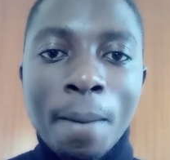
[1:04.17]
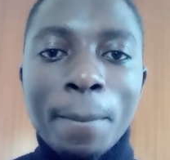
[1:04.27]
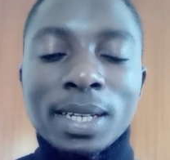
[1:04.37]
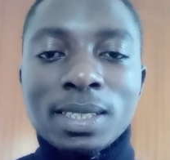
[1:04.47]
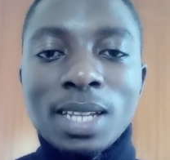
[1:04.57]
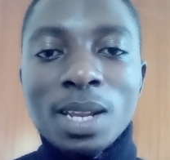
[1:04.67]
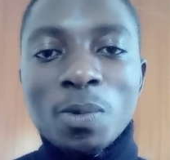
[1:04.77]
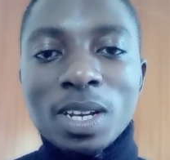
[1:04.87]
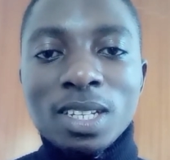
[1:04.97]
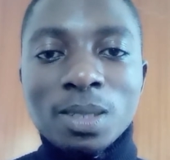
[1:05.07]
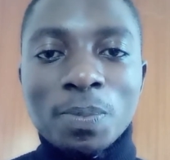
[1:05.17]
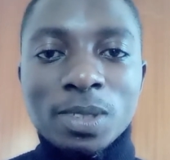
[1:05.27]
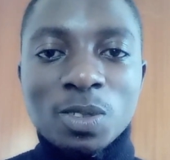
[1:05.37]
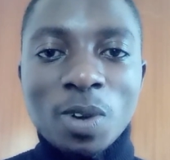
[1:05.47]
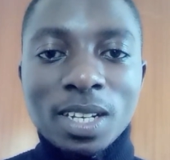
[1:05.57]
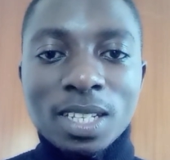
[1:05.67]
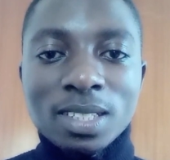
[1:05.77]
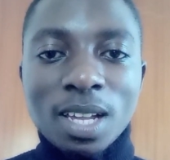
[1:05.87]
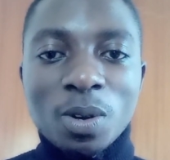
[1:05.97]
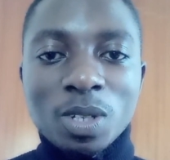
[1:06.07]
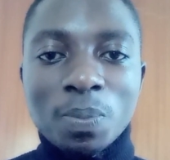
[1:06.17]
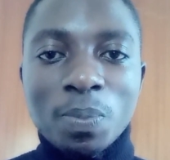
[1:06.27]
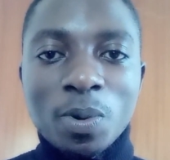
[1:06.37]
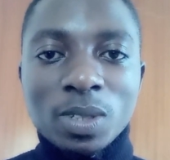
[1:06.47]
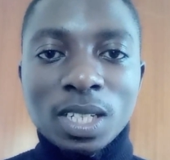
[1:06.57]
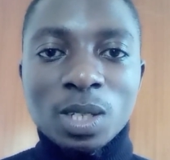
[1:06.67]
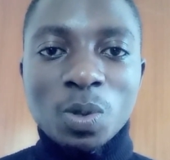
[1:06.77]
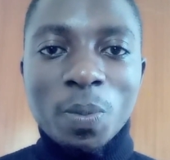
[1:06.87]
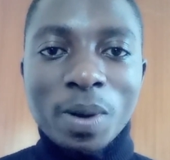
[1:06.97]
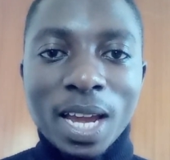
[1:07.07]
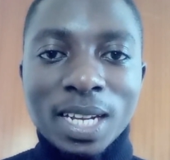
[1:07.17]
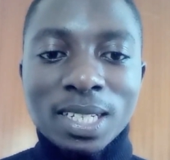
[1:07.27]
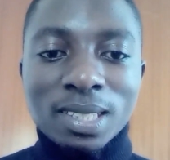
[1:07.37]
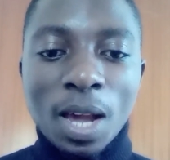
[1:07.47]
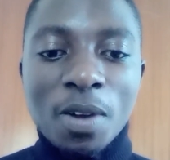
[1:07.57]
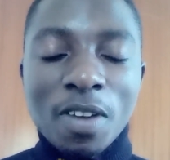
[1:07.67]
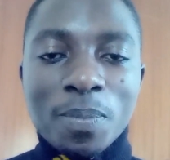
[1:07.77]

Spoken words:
But then when these strategies are not put into practice, however